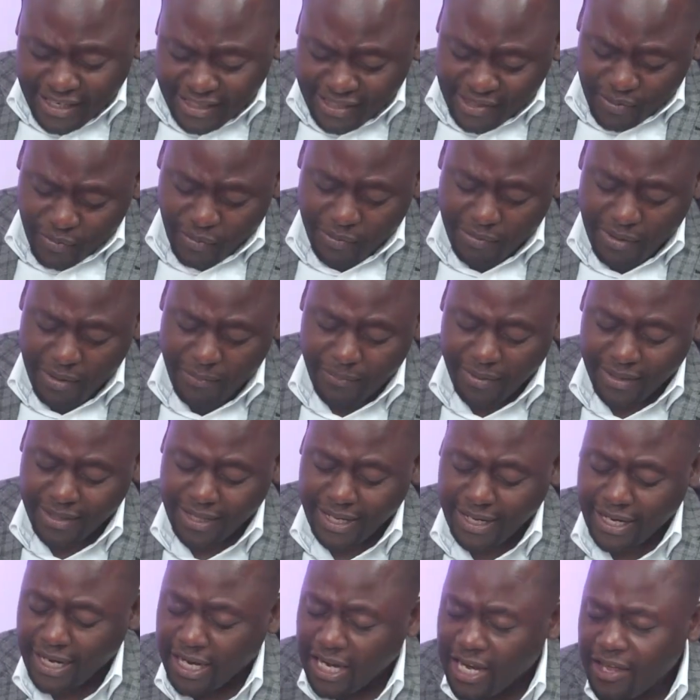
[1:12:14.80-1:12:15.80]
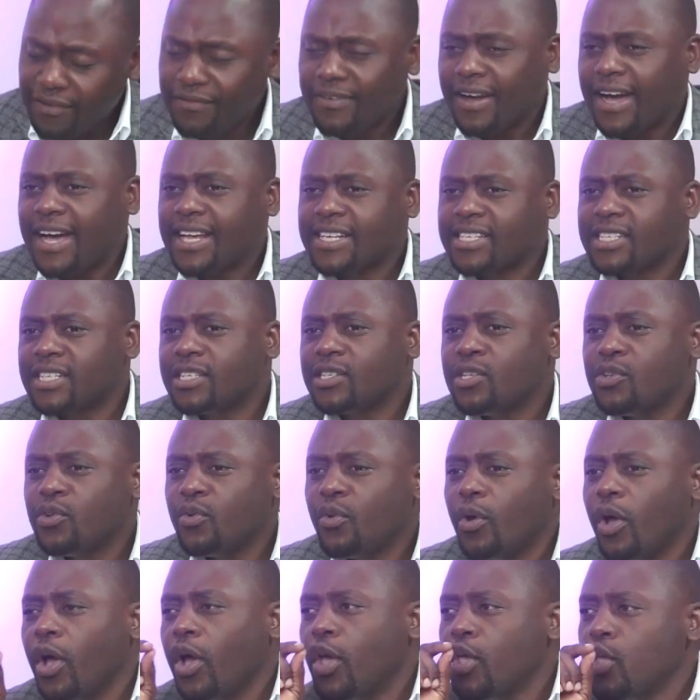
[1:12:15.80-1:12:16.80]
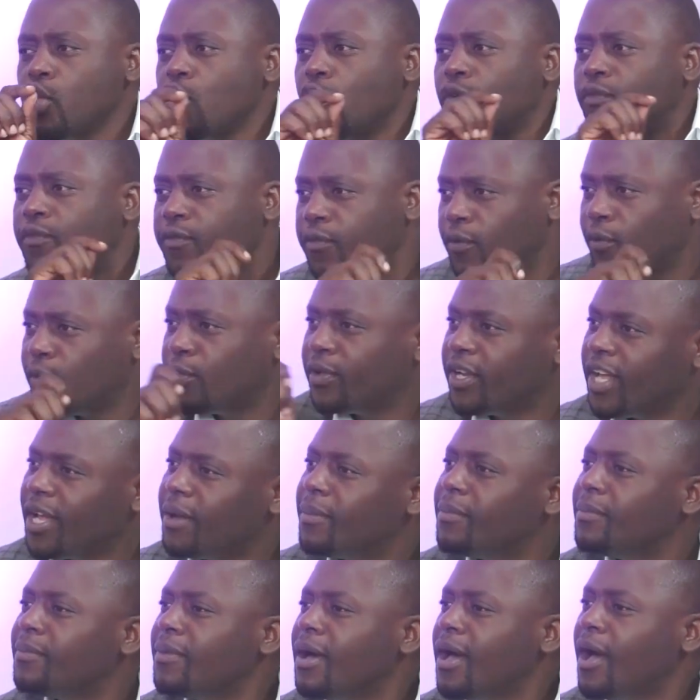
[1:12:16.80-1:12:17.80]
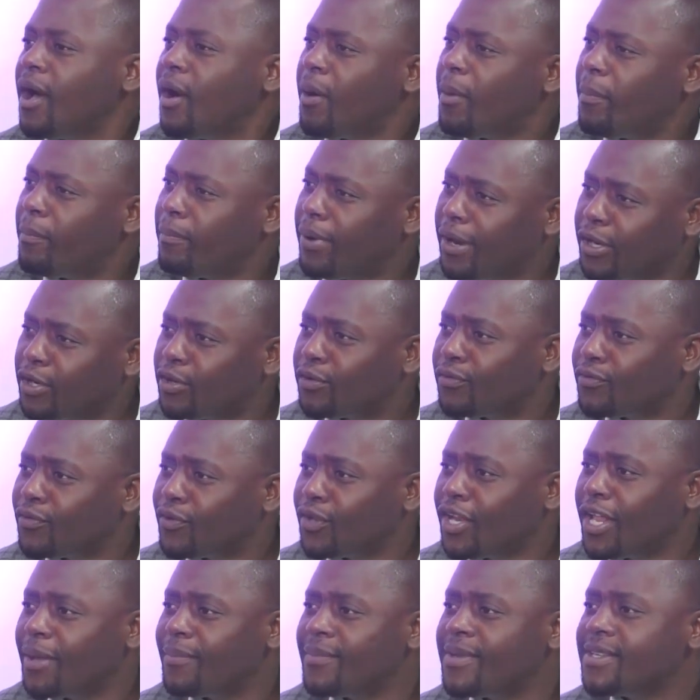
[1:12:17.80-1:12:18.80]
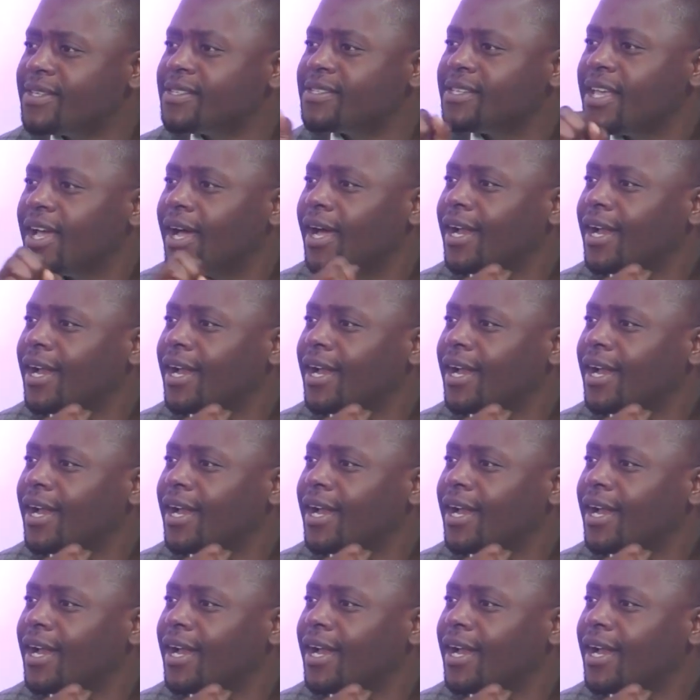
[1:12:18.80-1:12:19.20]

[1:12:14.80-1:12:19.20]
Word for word: just remembered that I never asked you your full name. Part of your name is